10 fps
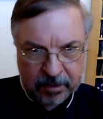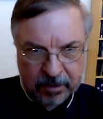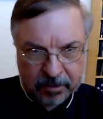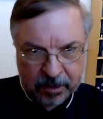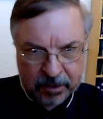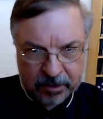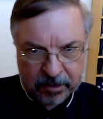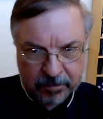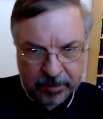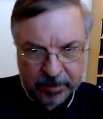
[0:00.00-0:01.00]
there's actually
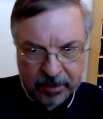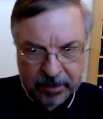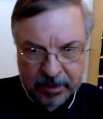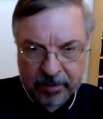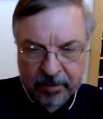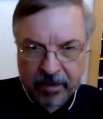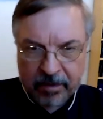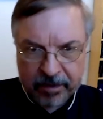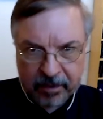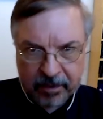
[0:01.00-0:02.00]
some beginning
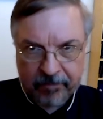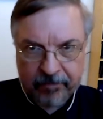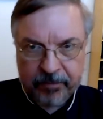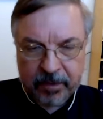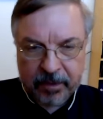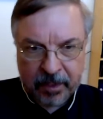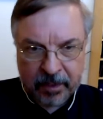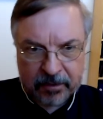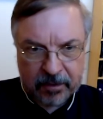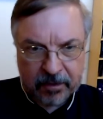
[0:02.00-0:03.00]
thickening.
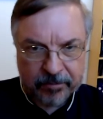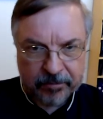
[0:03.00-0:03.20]
Next.